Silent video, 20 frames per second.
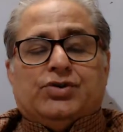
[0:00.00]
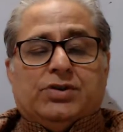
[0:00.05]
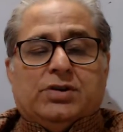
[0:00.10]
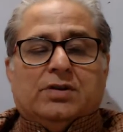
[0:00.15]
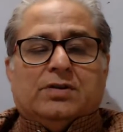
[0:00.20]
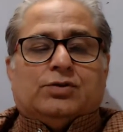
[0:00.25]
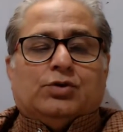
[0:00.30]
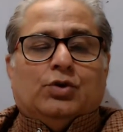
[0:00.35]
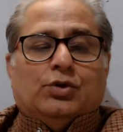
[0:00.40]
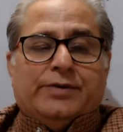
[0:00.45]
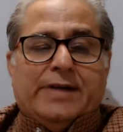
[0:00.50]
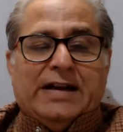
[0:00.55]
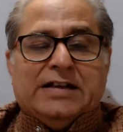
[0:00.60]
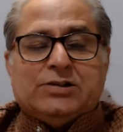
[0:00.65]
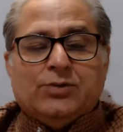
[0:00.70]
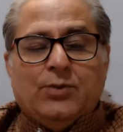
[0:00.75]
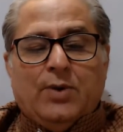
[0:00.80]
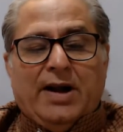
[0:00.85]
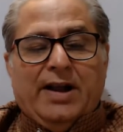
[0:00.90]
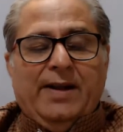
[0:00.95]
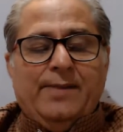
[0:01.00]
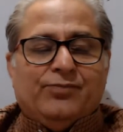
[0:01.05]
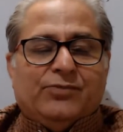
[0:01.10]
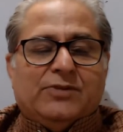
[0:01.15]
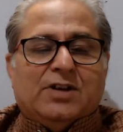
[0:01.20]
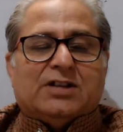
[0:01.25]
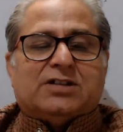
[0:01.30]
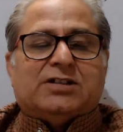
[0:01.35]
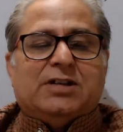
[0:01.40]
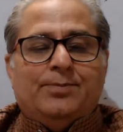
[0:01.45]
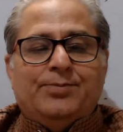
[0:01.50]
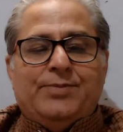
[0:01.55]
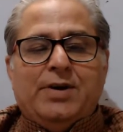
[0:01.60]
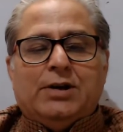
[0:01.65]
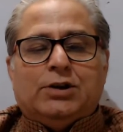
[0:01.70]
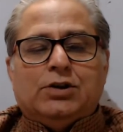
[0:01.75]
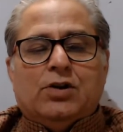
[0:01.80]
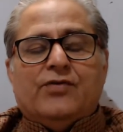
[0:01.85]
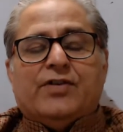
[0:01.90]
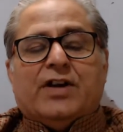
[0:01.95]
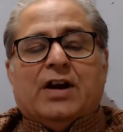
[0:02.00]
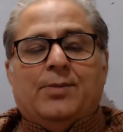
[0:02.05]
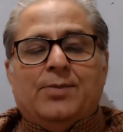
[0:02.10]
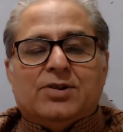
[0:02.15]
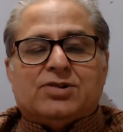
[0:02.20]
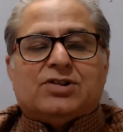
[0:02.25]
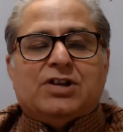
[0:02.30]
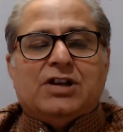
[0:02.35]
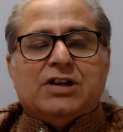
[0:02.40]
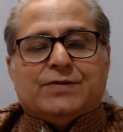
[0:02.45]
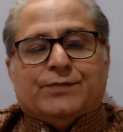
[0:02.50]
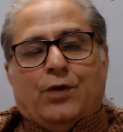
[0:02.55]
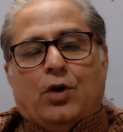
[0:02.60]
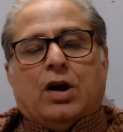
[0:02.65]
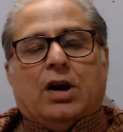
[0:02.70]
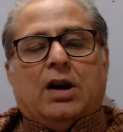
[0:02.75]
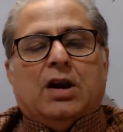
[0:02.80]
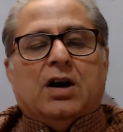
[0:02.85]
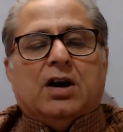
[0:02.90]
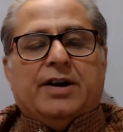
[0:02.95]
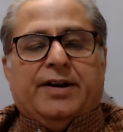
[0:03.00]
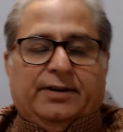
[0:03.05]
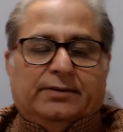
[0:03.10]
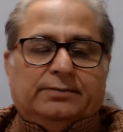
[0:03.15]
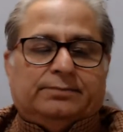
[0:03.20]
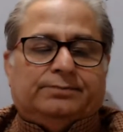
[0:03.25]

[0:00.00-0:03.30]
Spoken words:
So that's why the subject of chemistry is for learning.